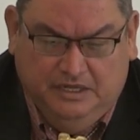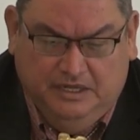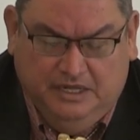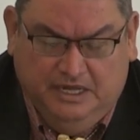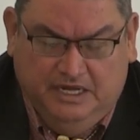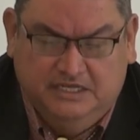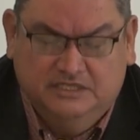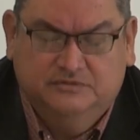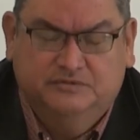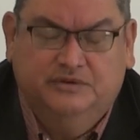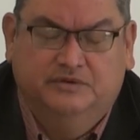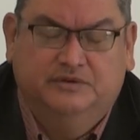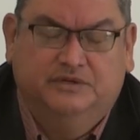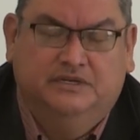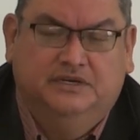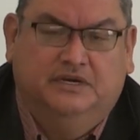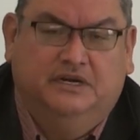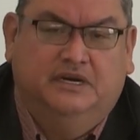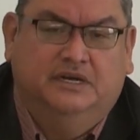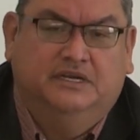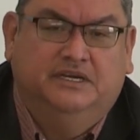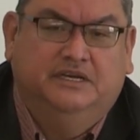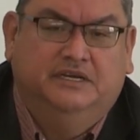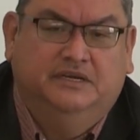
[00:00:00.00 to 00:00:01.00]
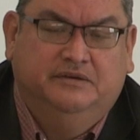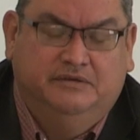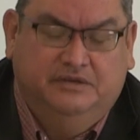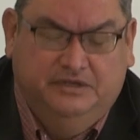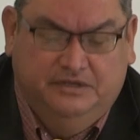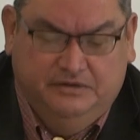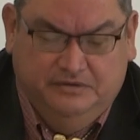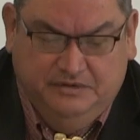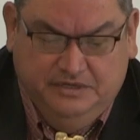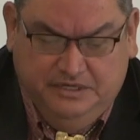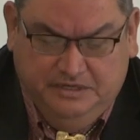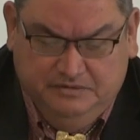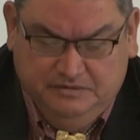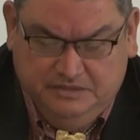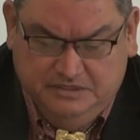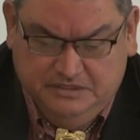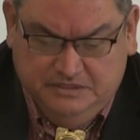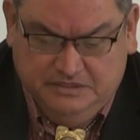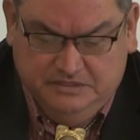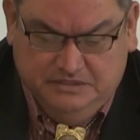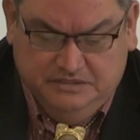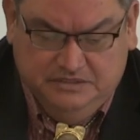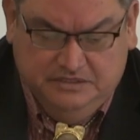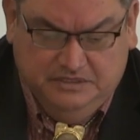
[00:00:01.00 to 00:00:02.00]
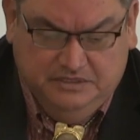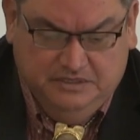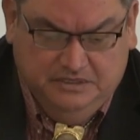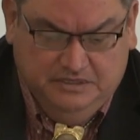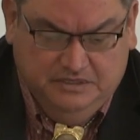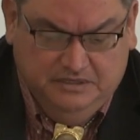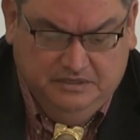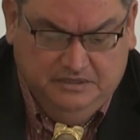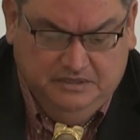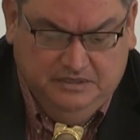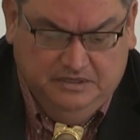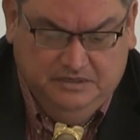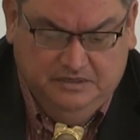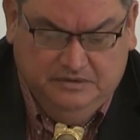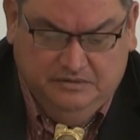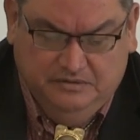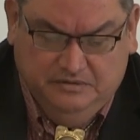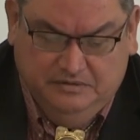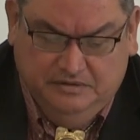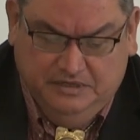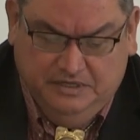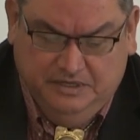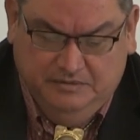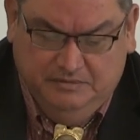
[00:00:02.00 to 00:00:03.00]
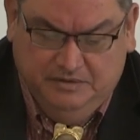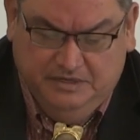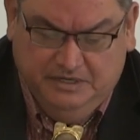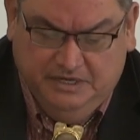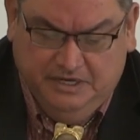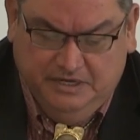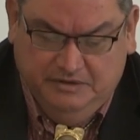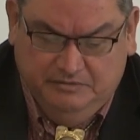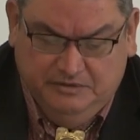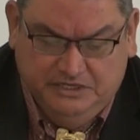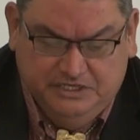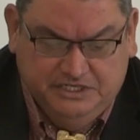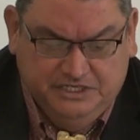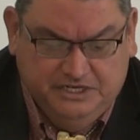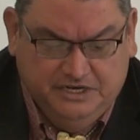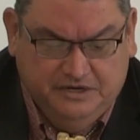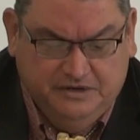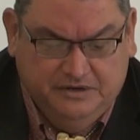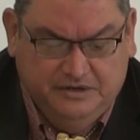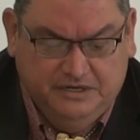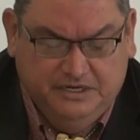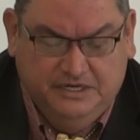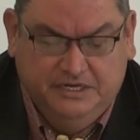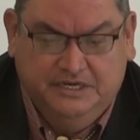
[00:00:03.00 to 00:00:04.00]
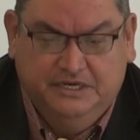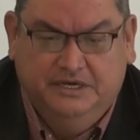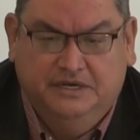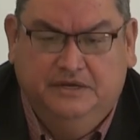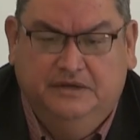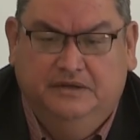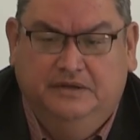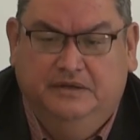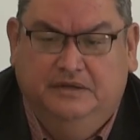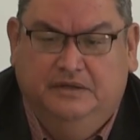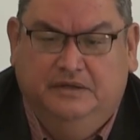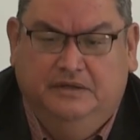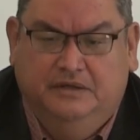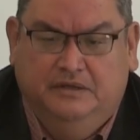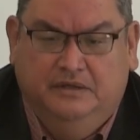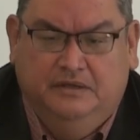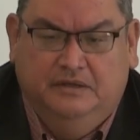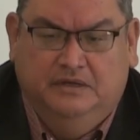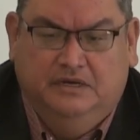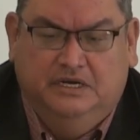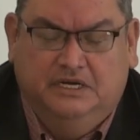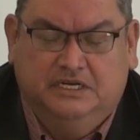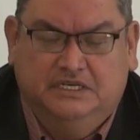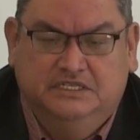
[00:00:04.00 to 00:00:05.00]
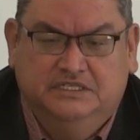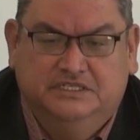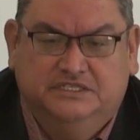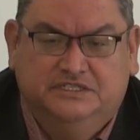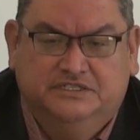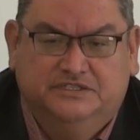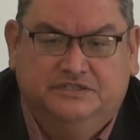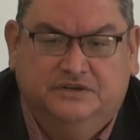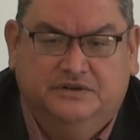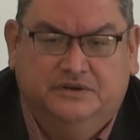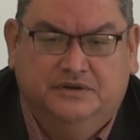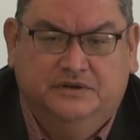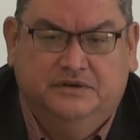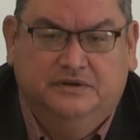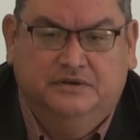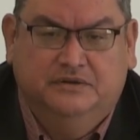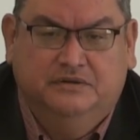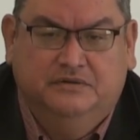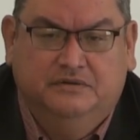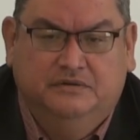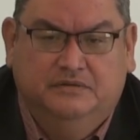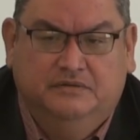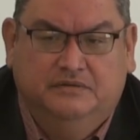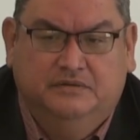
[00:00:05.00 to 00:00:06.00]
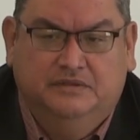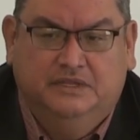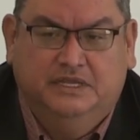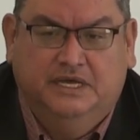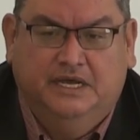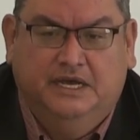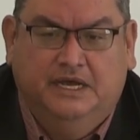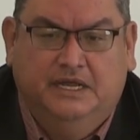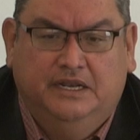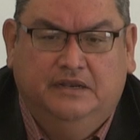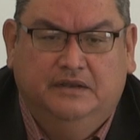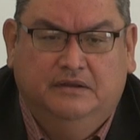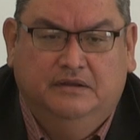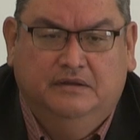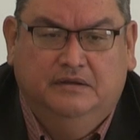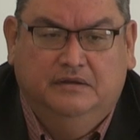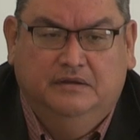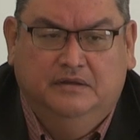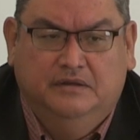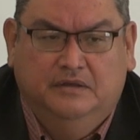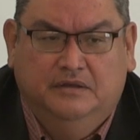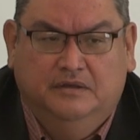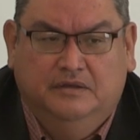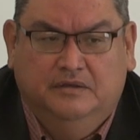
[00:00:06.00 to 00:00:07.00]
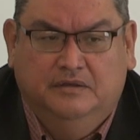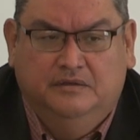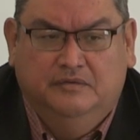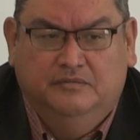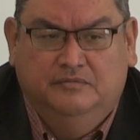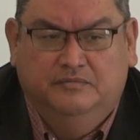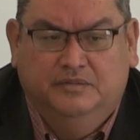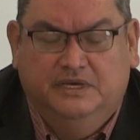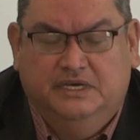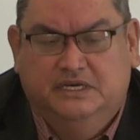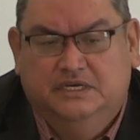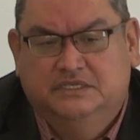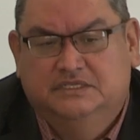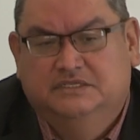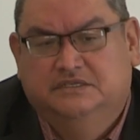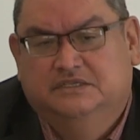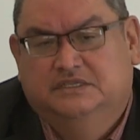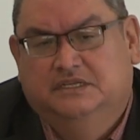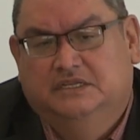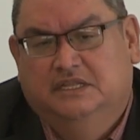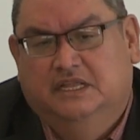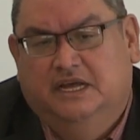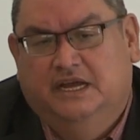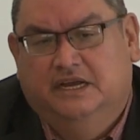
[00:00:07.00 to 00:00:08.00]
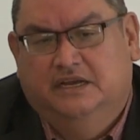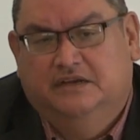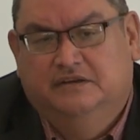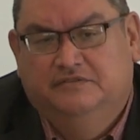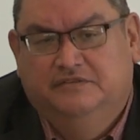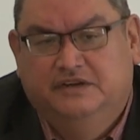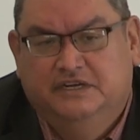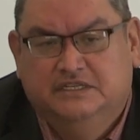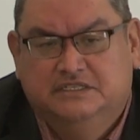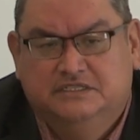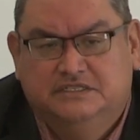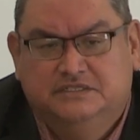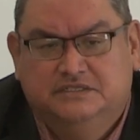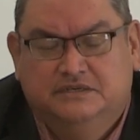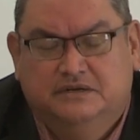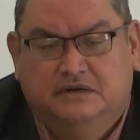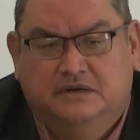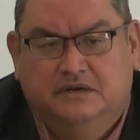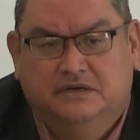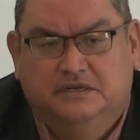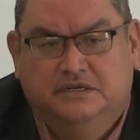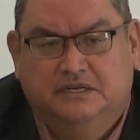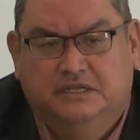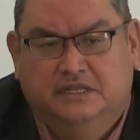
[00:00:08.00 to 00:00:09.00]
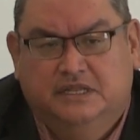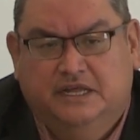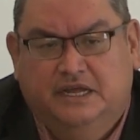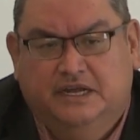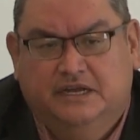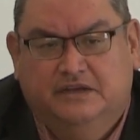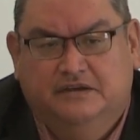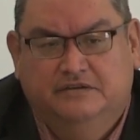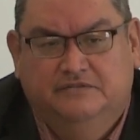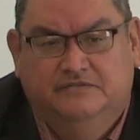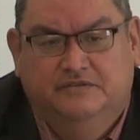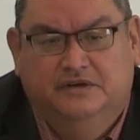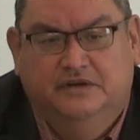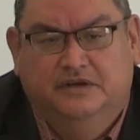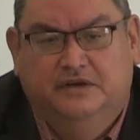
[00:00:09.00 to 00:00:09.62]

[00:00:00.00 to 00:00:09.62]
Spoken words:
as we were talking, he was, him and I, we shared in a concern that because of the lack of head start, the lack of